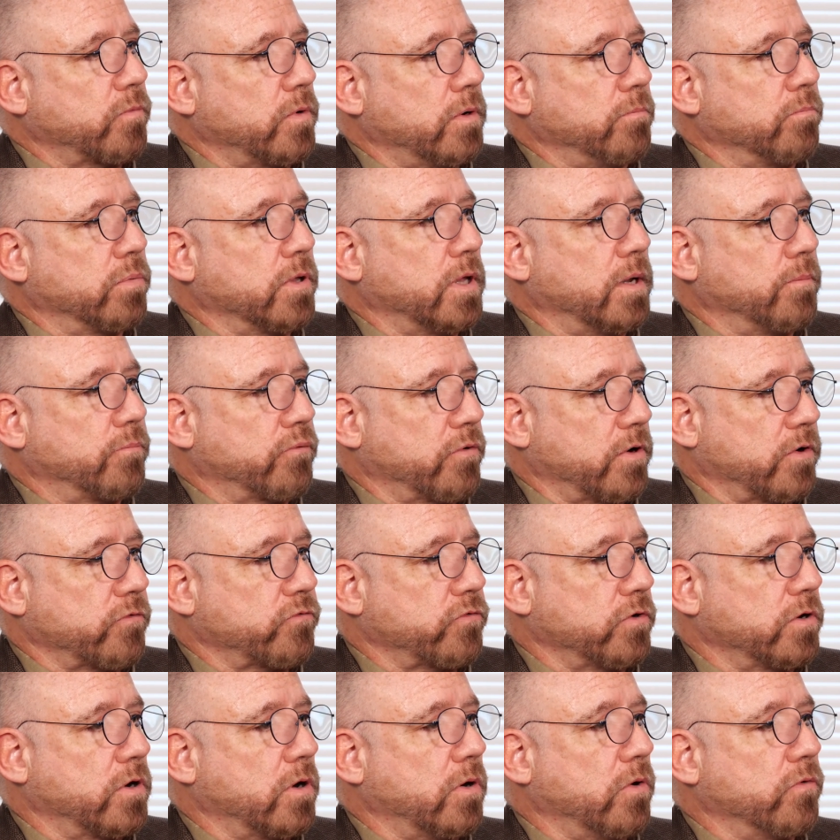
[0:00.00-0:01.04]
when blood
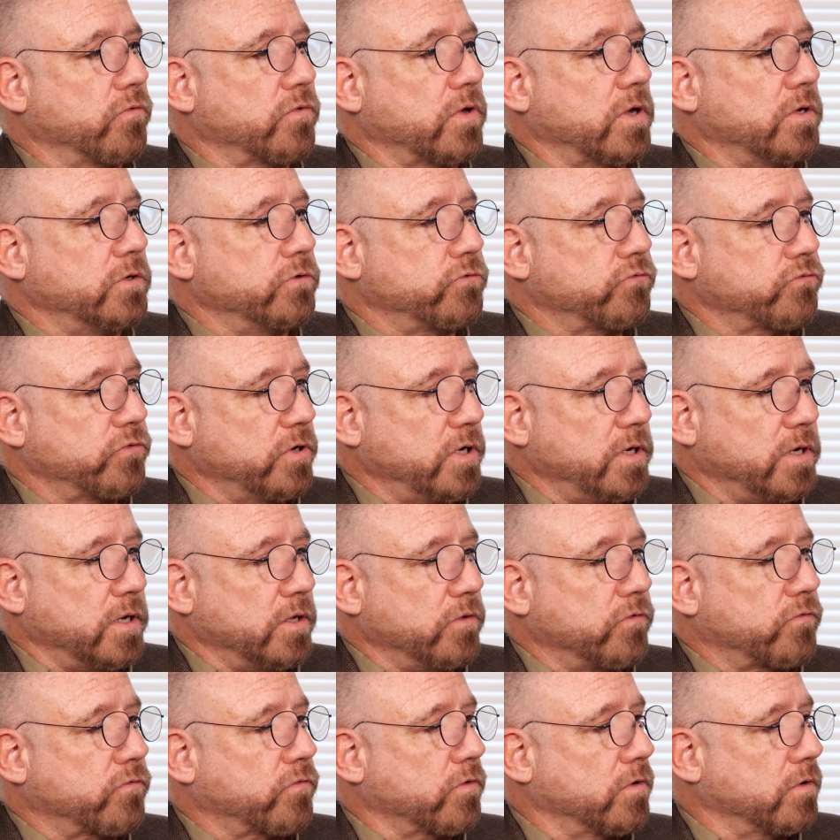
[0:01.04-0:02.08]
pressure goes
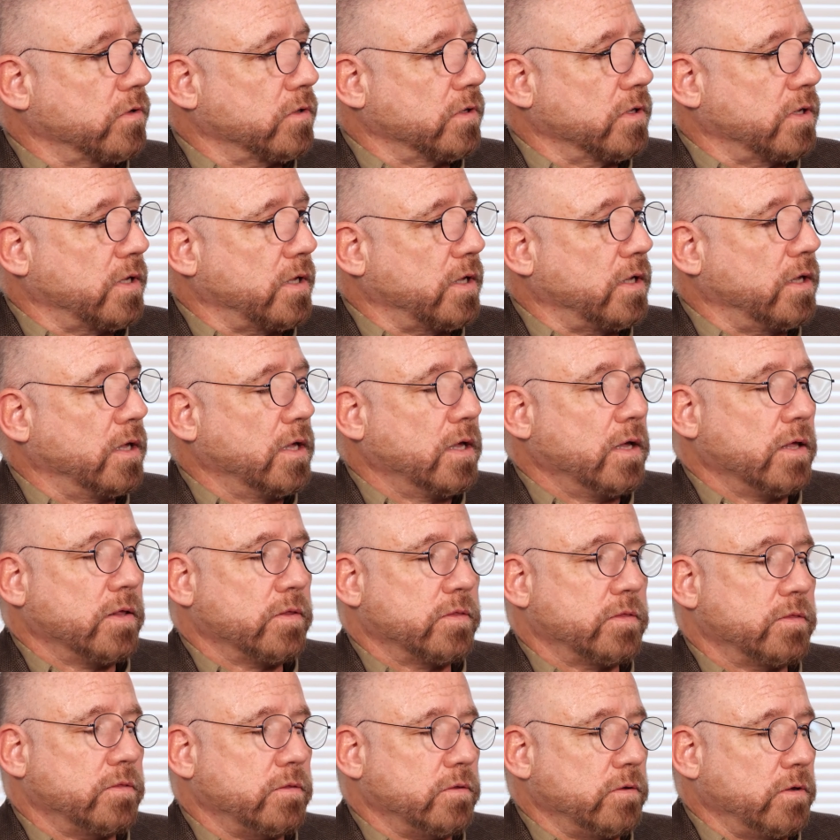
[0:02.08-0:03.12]
untreated. Certainly,
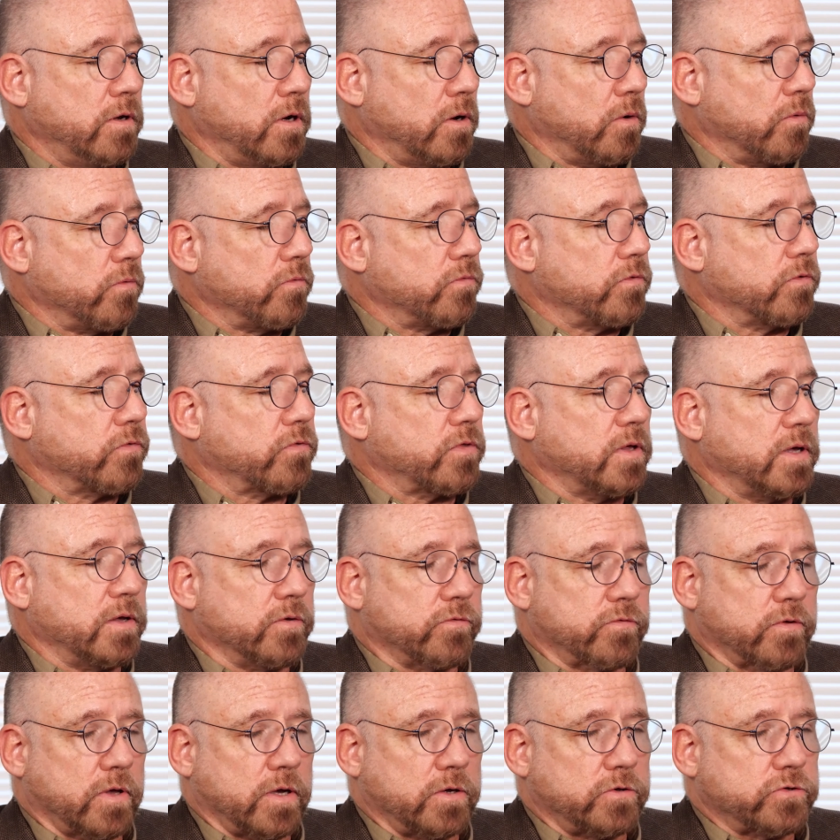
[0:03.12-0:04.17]
the
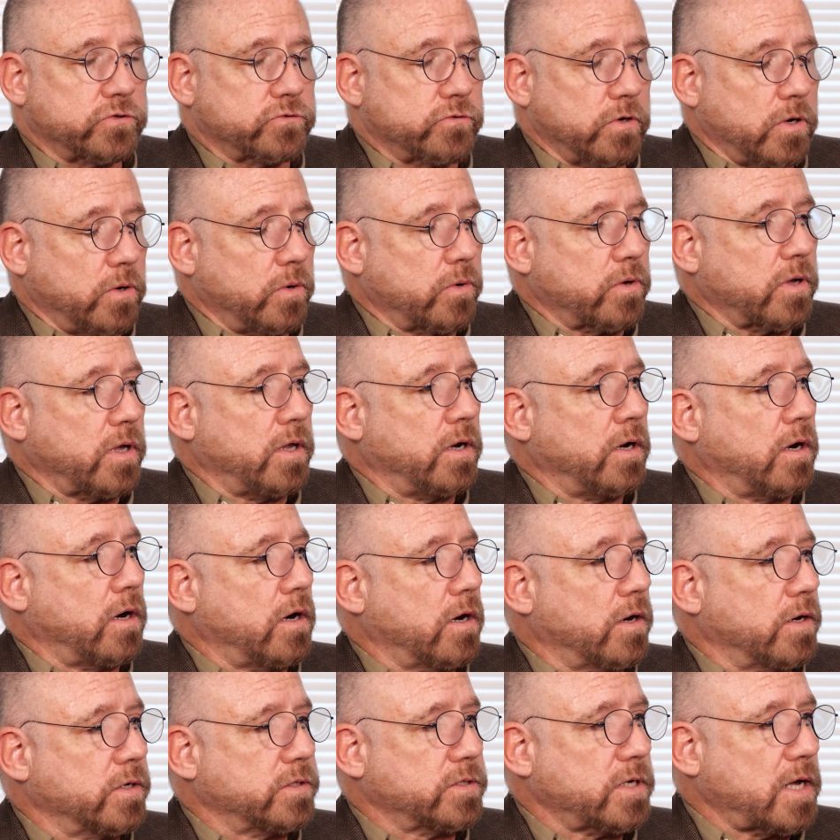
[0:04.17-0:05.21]
things like stroke and
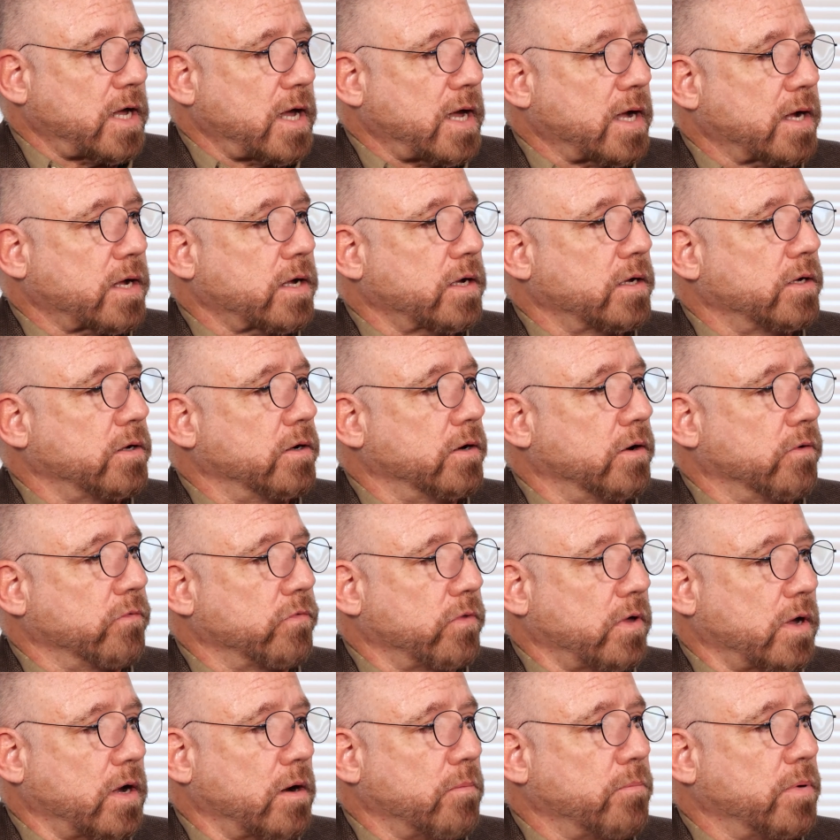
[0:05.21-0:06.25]
heart attack are
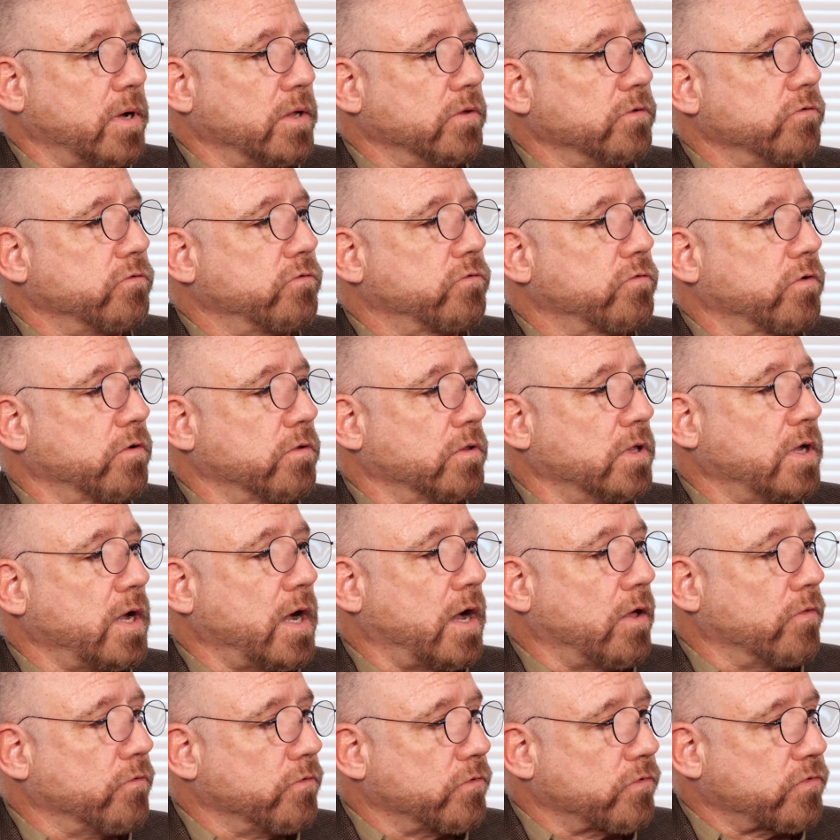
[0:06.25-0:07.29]
there, but certainly
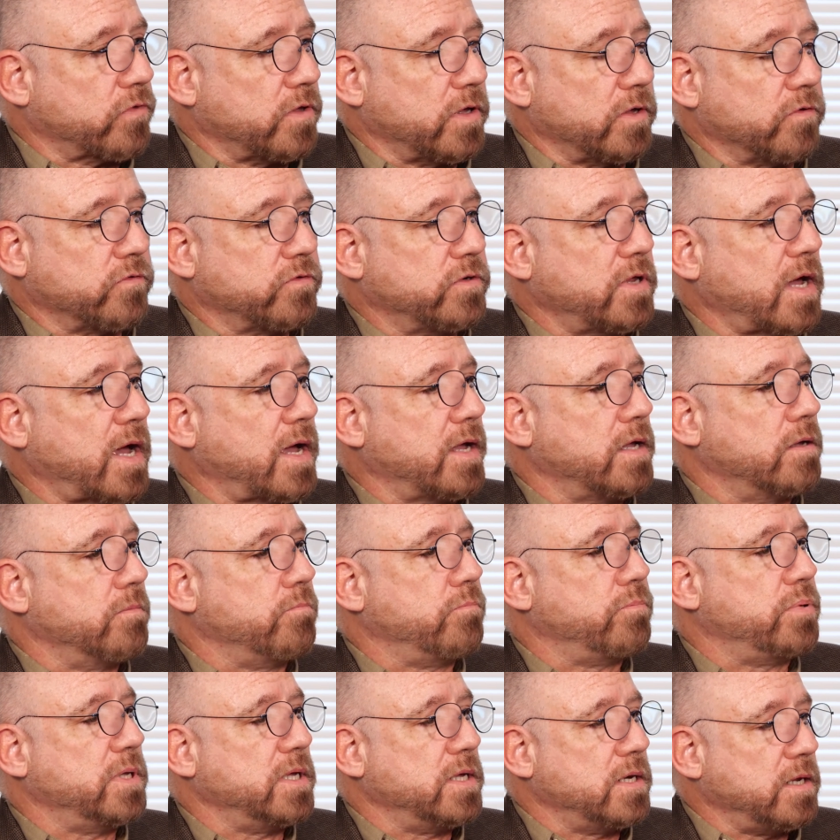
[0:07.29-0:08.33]
other things,
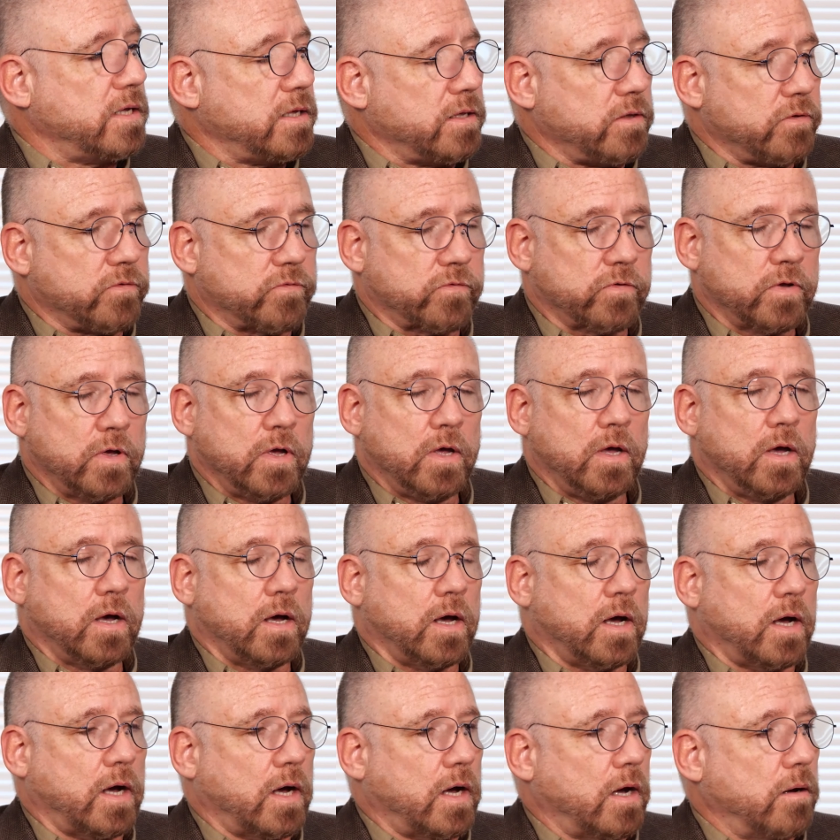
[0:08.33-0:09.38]
diabetes,
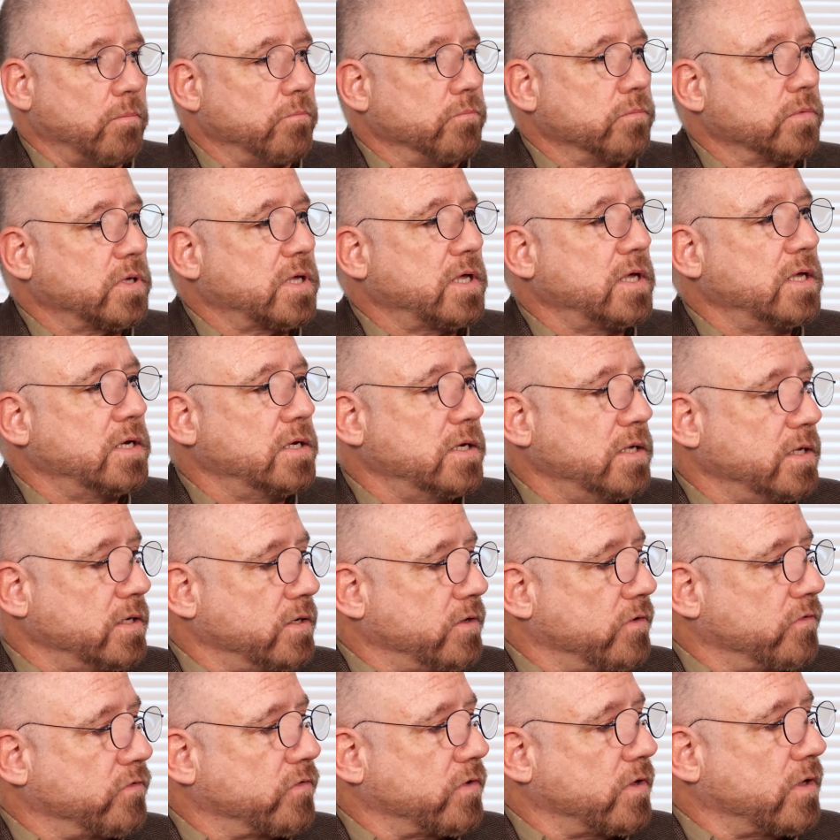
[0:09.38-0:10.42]
kidney
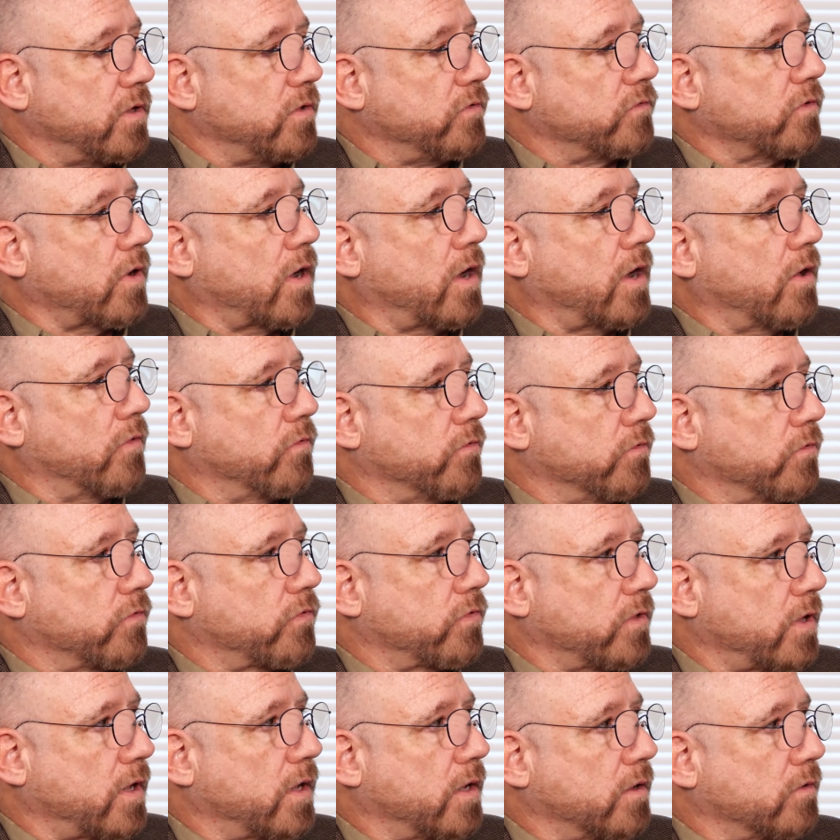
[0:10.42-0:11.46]
disease, other
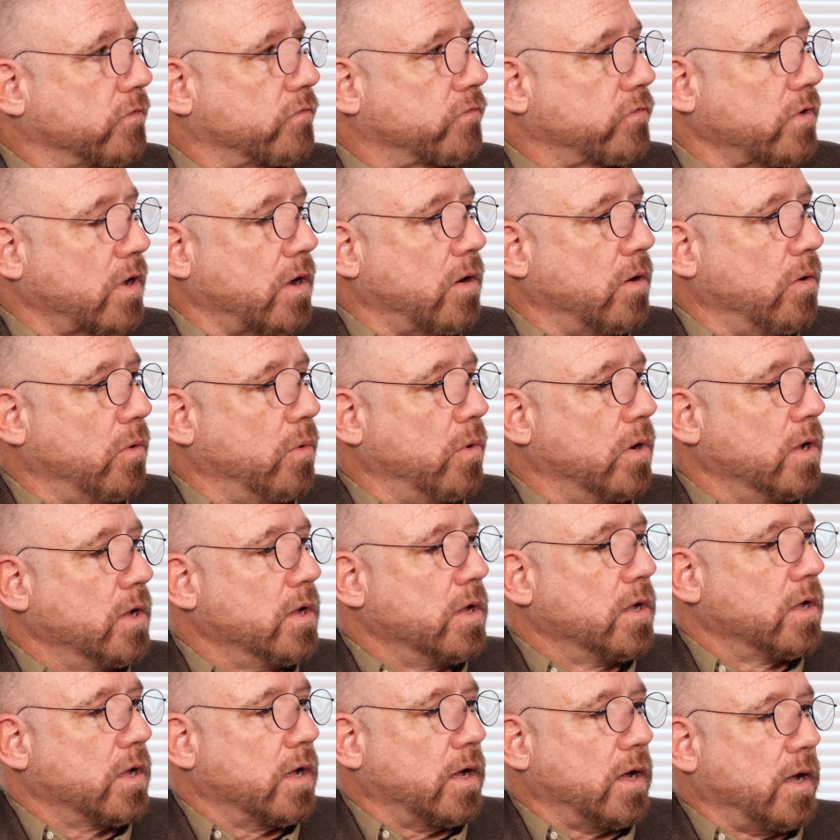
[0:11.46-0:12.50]
things. So
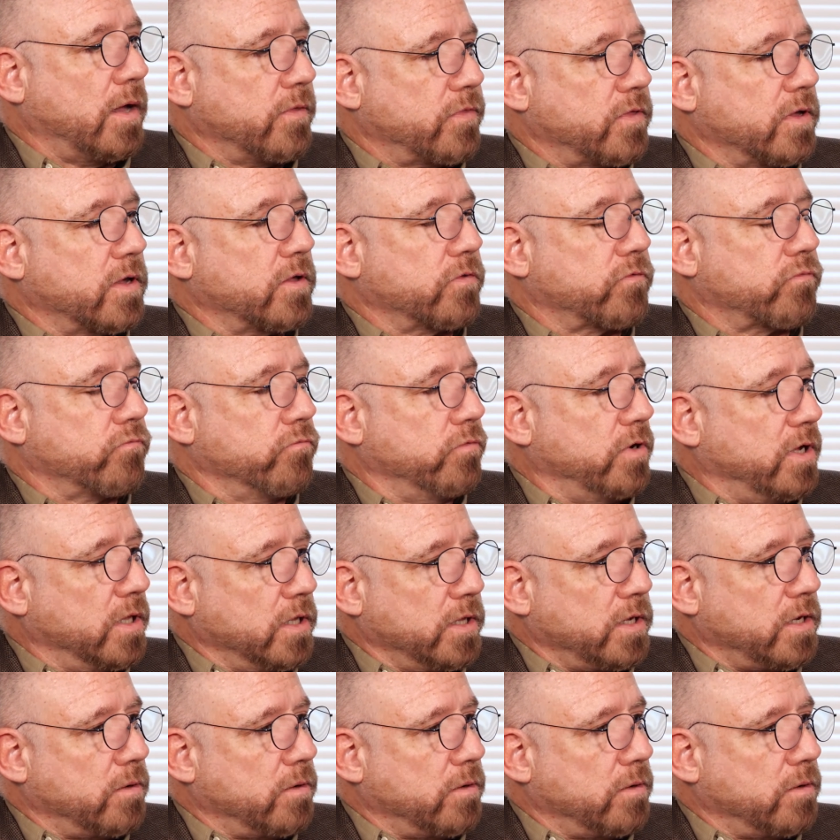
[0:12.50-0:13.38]
I think it's really